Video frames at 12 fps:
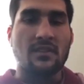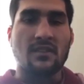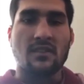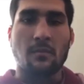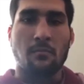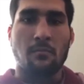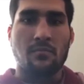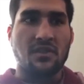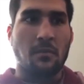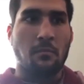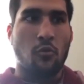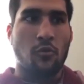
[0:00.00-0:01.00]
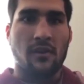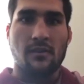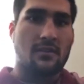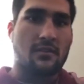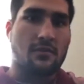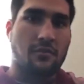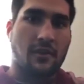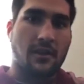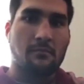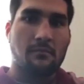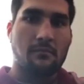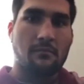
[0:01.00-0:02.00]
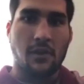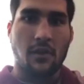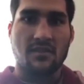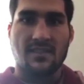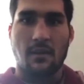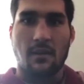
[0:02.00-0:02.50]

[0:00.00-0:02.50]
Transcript: supported this dream, you know, since I was